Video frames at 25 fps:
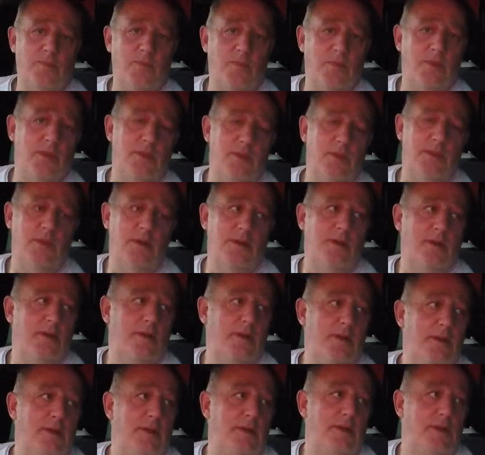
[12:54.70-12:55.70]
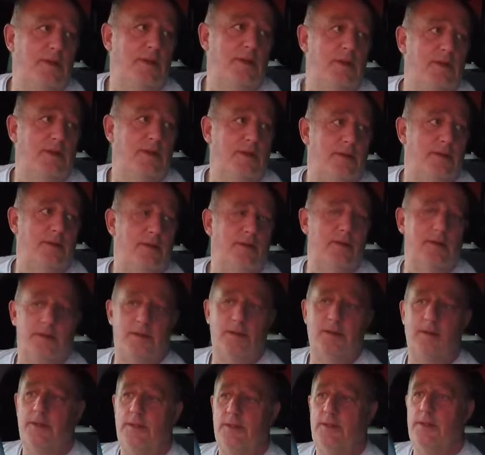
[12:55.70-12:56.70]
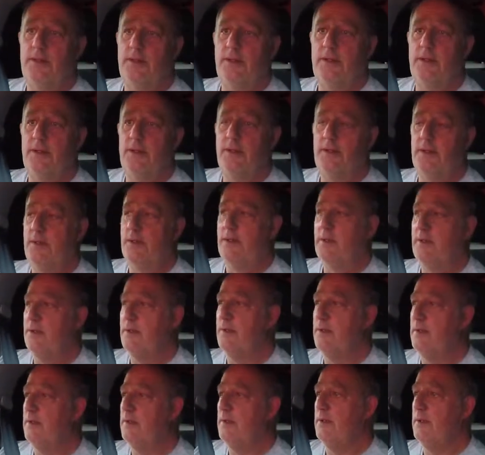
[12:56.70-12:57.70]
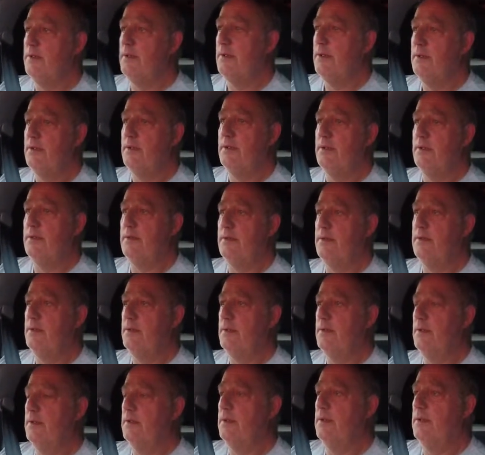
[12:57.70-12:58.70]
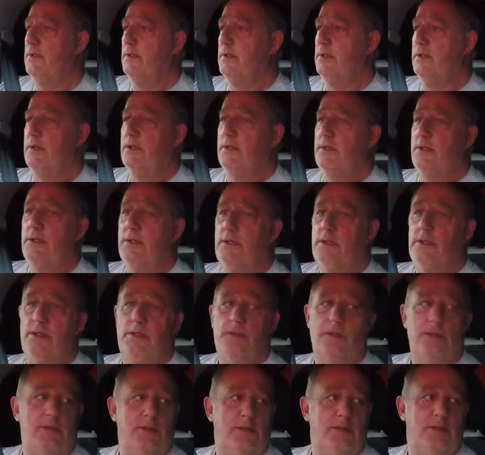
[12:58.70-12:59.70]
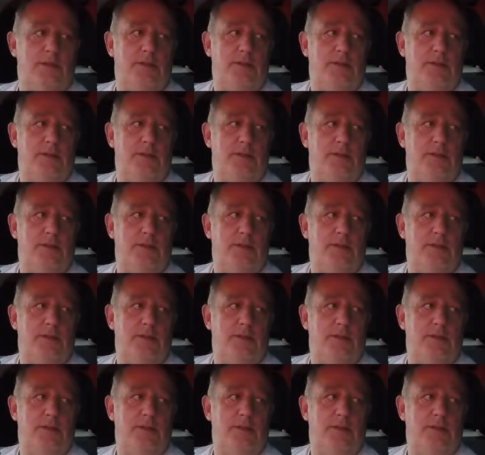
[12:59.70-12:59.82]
(not speaking)